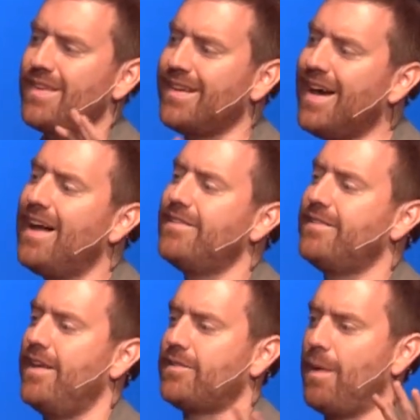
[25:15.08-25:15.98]
God
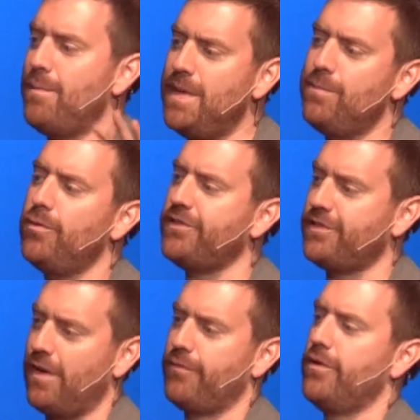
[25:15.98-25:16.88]
says, my people
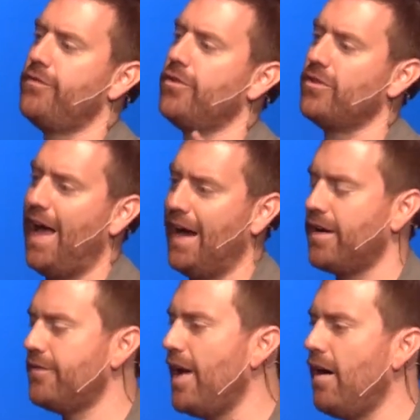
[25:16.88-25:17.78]
suffer for lack
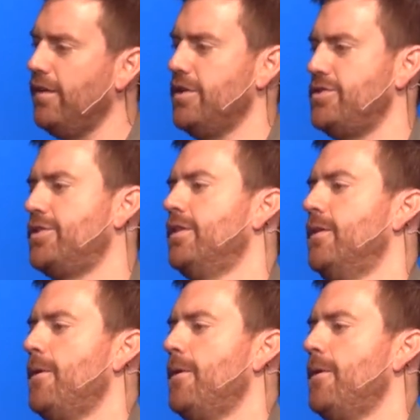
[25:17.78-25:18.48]
of knowledge.